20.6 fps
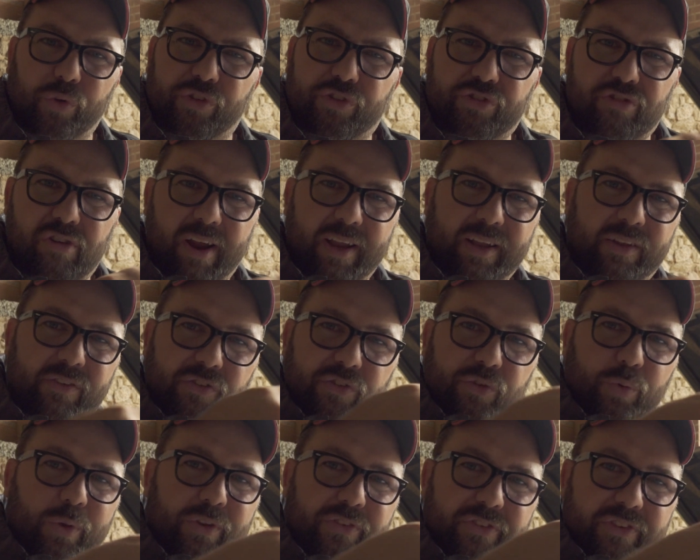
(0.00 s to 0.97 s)
the strands
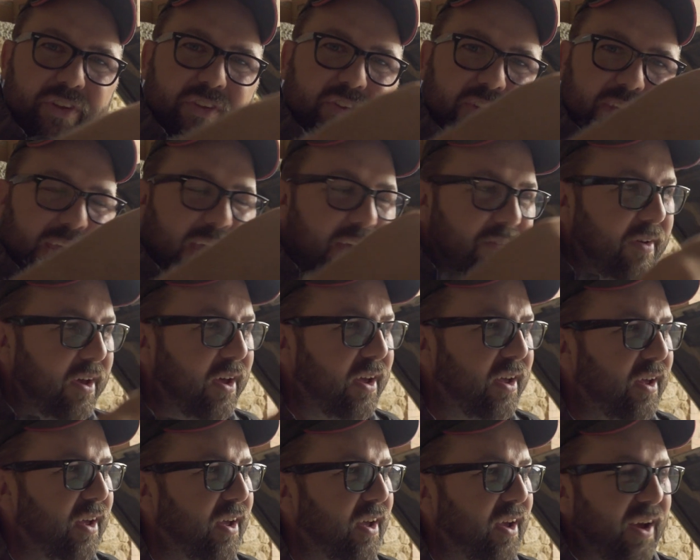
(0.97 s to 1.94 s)
twisted together,
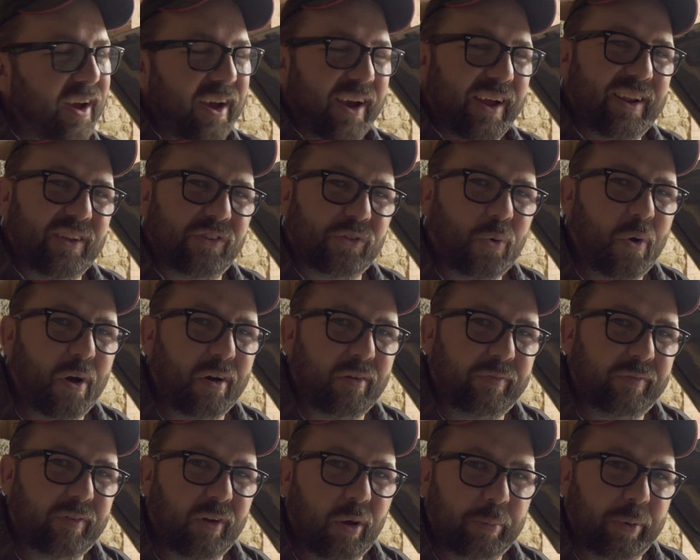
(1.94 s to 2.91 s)
and it's quite
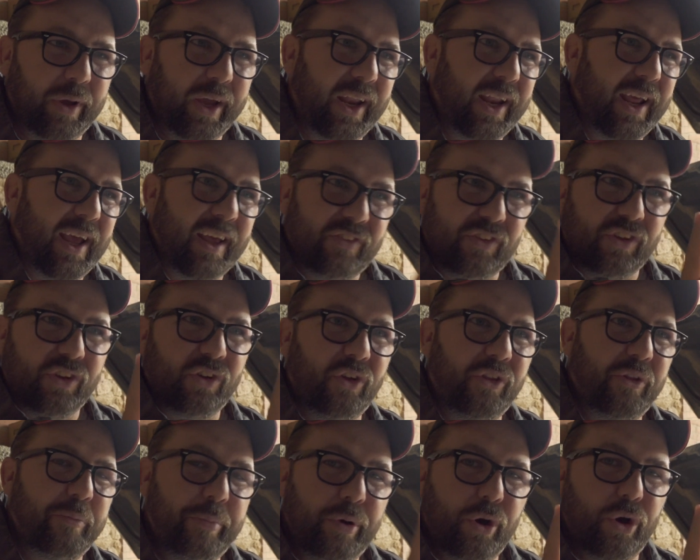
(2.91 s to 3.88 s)
floppy and it hasn't
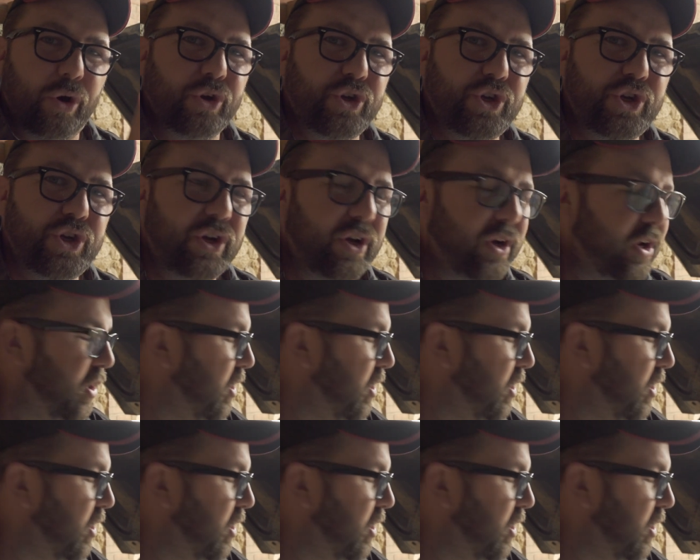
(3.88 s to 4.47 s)
got the push.